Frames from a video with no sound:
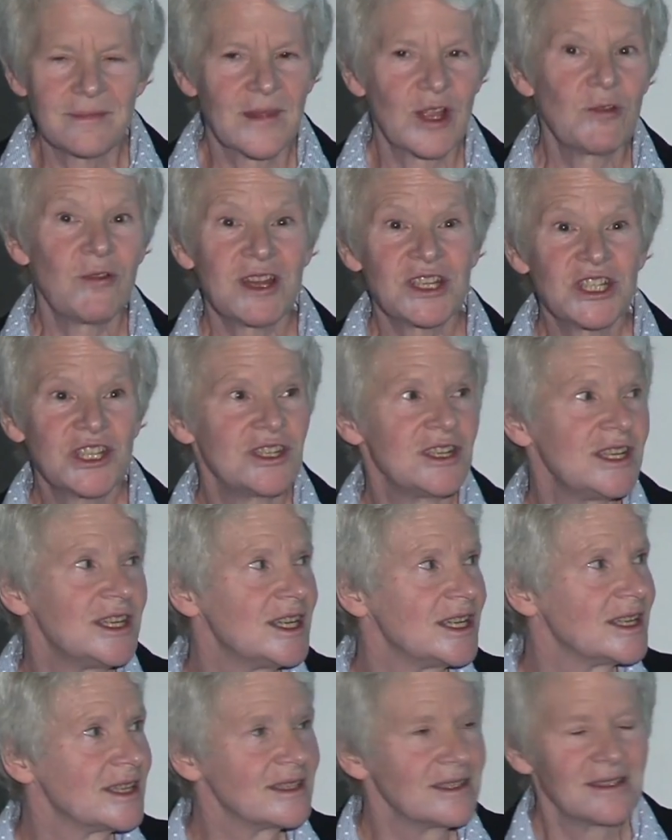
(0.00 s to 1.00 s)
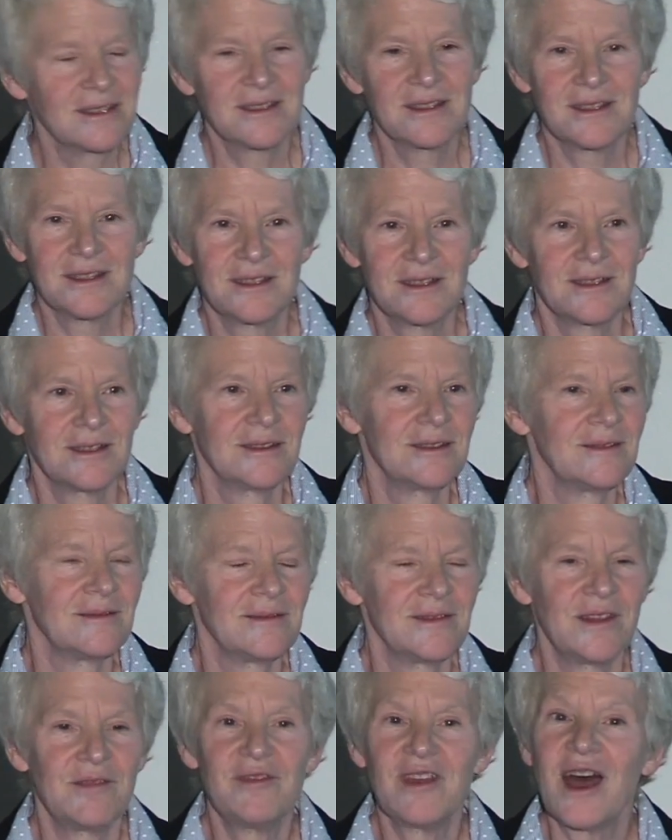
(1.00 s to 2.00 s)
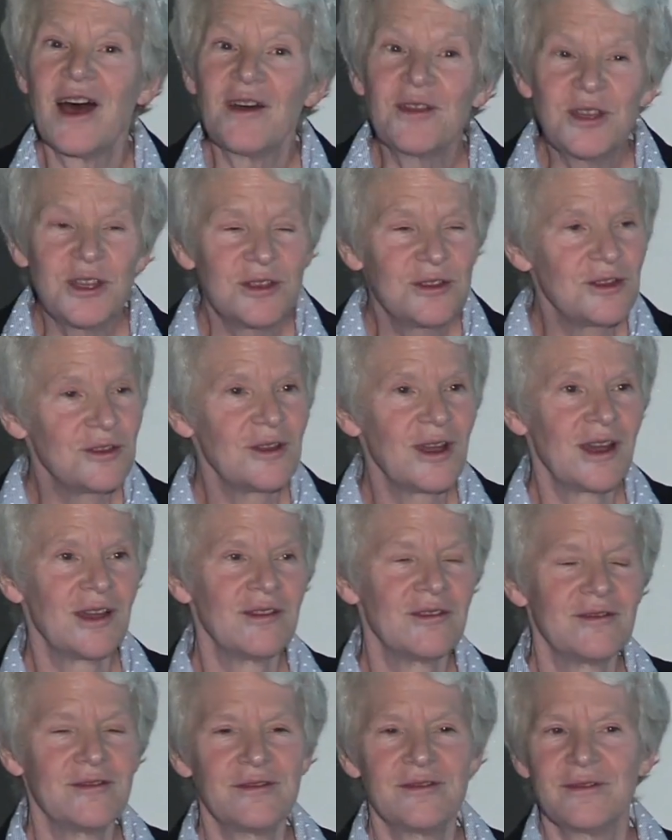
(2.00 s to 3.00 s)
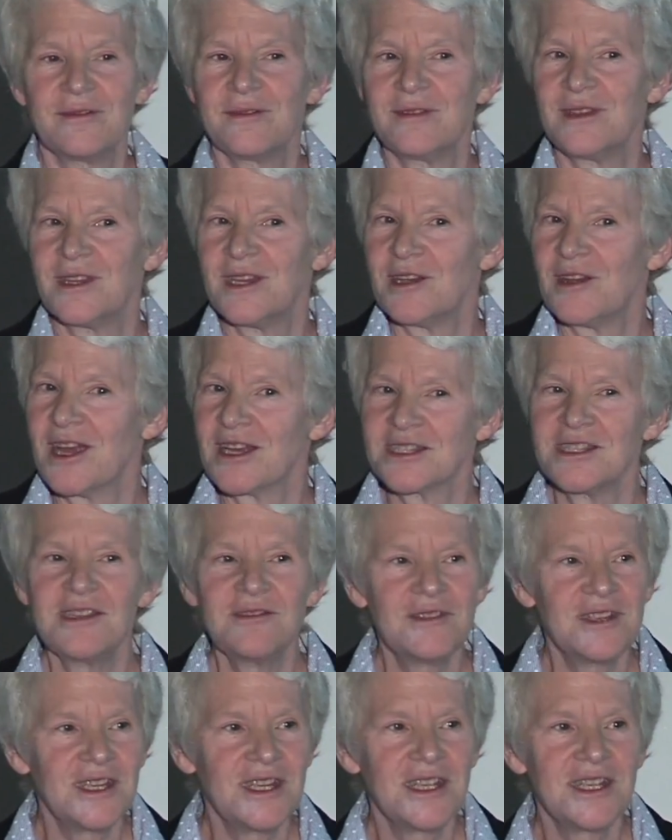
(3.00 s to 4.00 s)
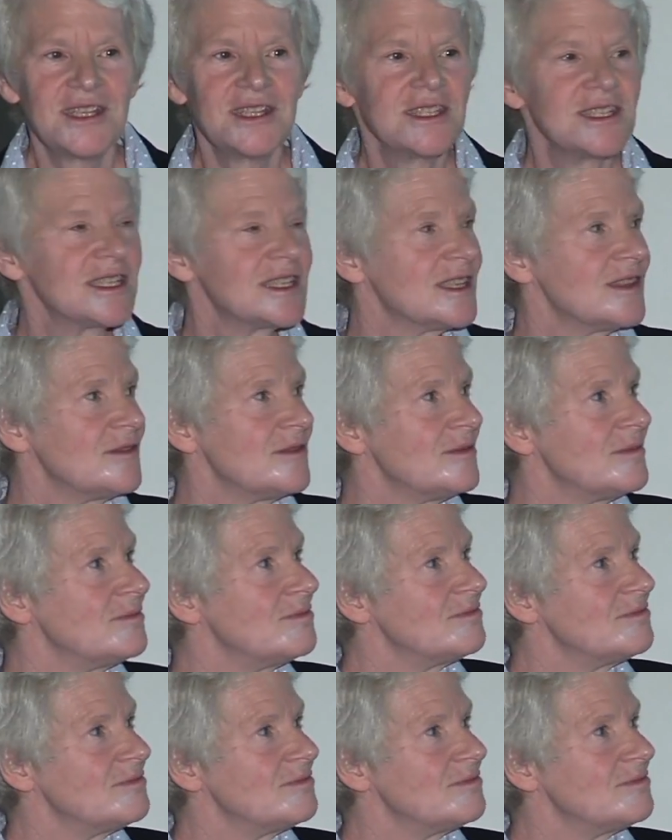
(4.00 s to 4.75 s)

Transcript: questioning the value of their activities, the